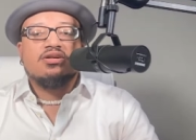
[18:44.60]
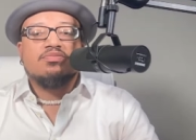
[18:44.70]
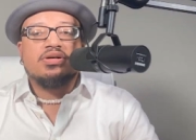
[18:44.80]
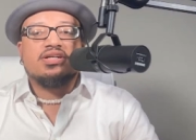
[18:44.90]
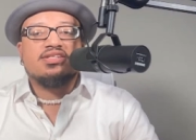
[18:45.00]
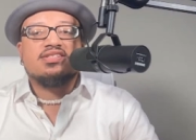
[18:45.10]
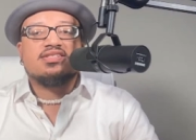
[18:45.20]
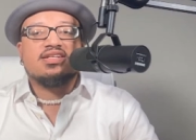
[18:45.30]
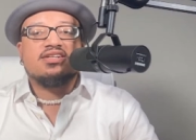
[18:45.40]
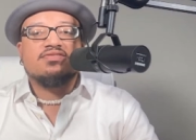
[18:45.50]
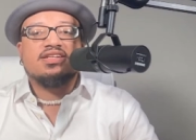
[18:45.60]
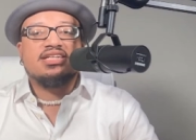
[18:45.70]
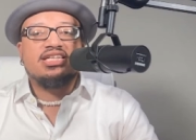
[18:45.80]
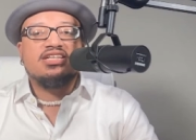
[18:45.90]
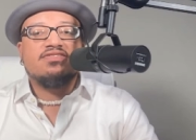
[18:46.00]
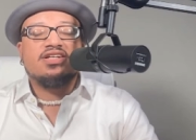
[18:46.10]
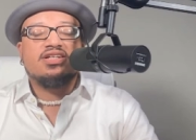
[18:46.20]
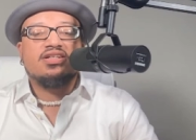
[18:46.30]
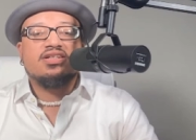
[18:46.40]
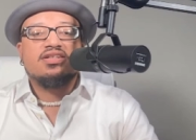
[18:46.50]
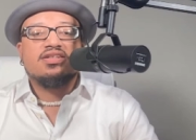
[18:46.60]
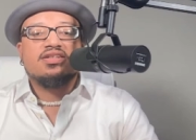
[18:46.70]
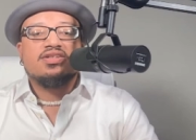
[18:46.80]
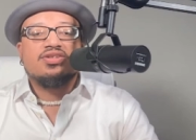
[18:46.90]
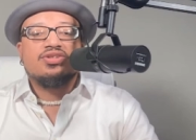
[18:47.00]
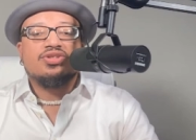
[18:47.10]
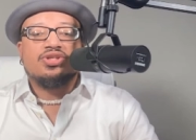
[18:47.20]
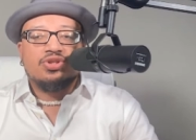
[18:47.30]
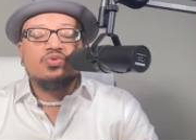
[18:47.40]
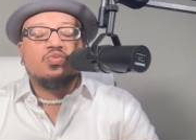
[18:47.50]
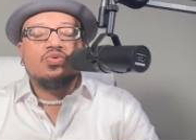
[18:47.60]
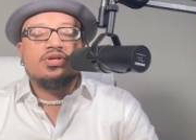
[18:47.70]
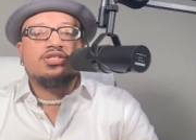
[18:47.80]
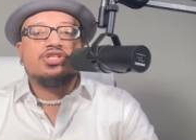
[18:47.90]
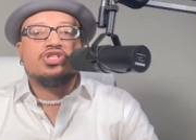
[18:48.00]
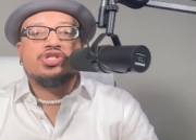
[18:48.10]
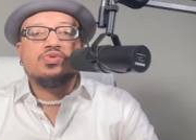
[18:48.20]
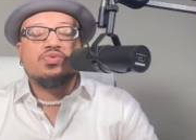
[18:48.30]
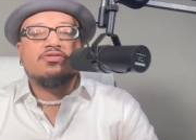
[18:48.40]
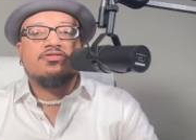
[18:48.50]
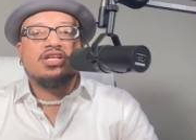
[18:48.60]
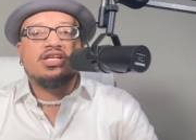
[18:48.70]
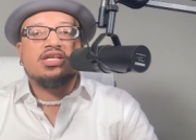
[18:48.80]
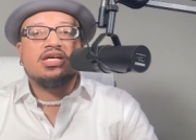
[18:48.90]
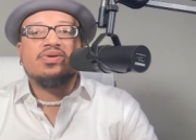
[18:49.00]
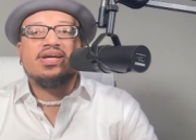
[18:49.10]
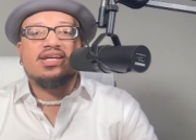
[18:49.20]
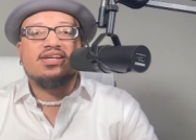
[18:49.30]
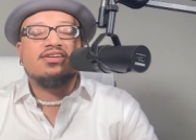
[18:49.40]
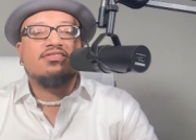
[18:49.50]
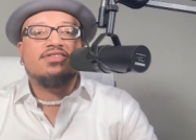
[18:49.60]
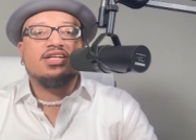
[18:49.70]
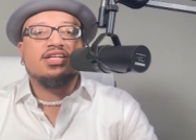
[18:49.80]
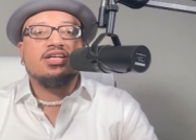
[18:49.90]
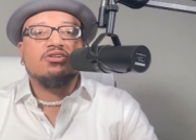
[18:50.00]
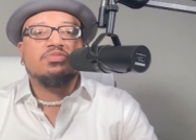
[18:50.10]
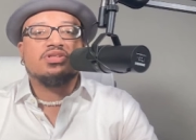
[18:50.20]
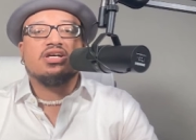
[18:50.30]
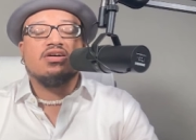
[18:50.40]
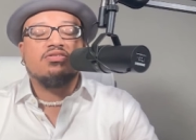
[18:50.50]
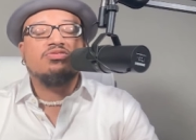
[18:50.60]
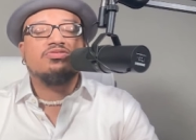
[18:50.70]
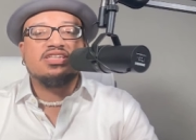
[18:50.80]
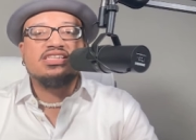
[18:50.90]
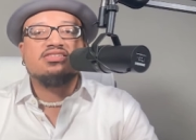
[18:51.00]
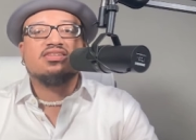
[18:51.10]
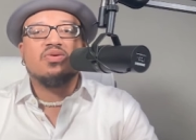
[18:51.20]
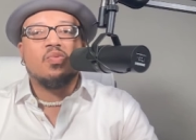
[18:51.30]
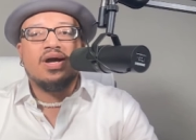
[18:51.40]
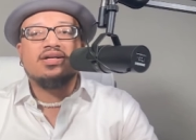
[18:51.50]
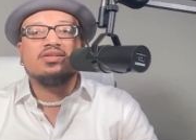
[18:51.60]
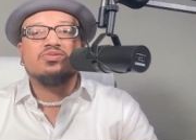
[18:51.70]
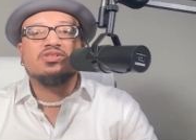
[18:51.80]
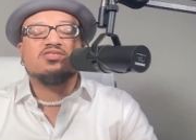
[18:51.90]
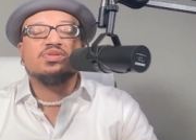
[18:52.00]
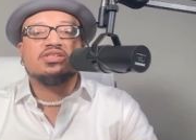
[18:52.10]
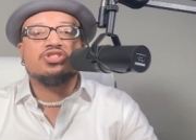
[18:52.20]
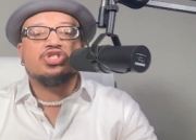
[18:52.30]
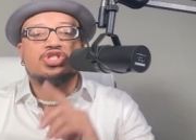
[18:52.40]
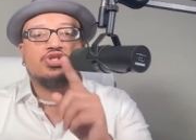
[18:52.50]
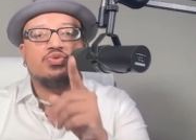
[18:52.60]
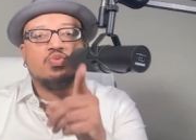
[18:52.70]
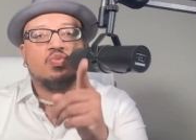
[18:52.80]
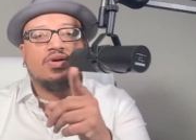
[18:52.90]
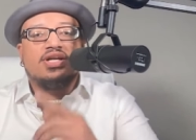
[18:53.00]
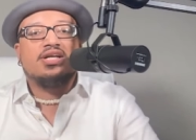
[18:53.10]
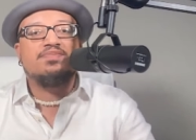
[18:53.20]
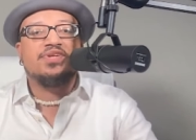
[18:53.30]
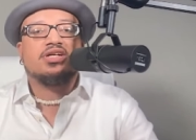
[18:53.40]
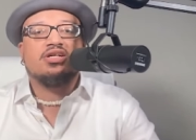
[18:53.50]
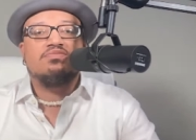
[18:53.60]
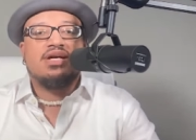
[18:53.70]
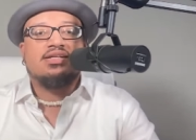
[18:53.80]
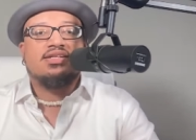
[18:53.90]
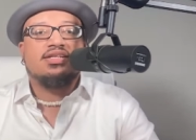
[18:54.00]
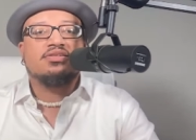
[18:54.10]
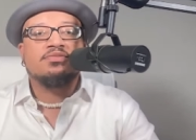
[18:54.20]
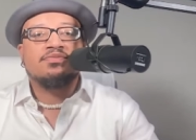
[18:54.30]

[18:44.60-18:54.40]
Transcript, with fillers: But instead of leaving, you wanted to shoot a video, edit a video. But the whole reason why was because you wanted him to come back.